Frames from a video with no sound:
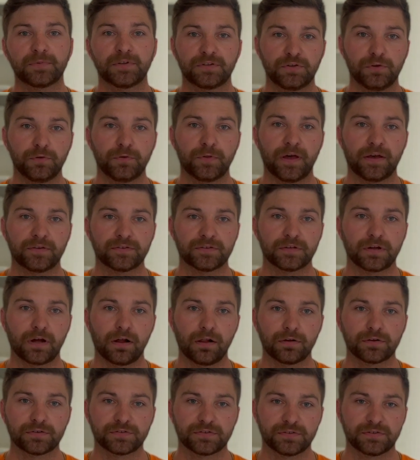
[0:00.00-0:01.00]
to
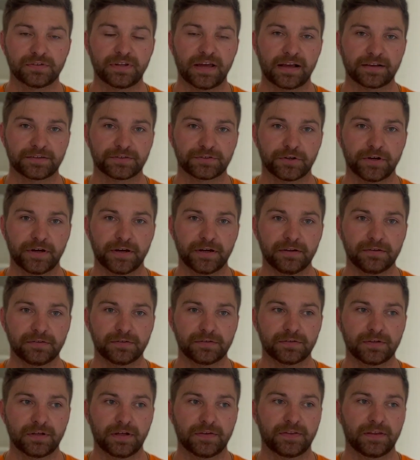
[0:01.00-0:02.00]
$2,000 in tax
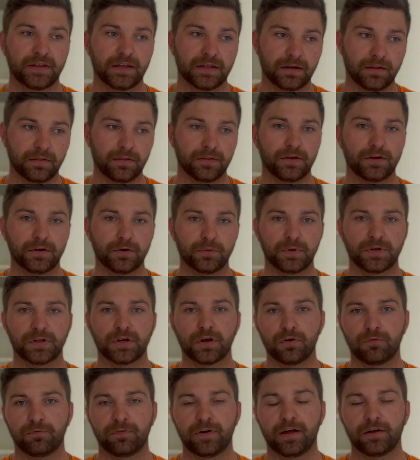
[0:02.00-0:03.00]
credits at the end of the year when you
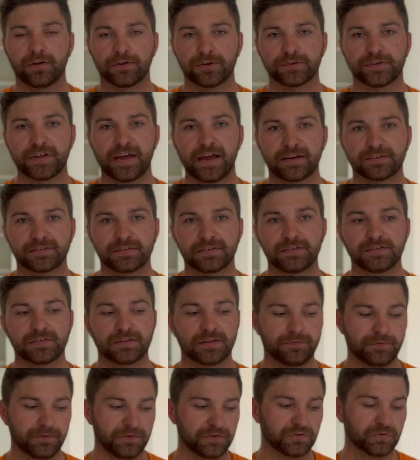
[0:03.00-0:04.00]
go file your taxes
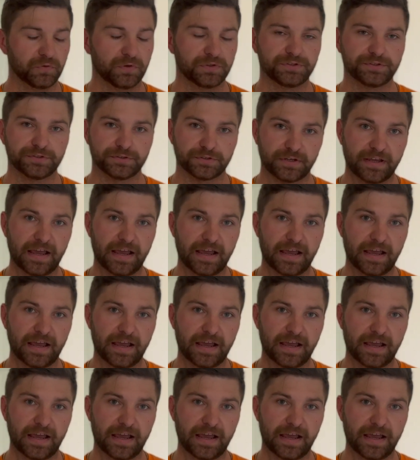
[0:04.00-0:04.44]
if you switch your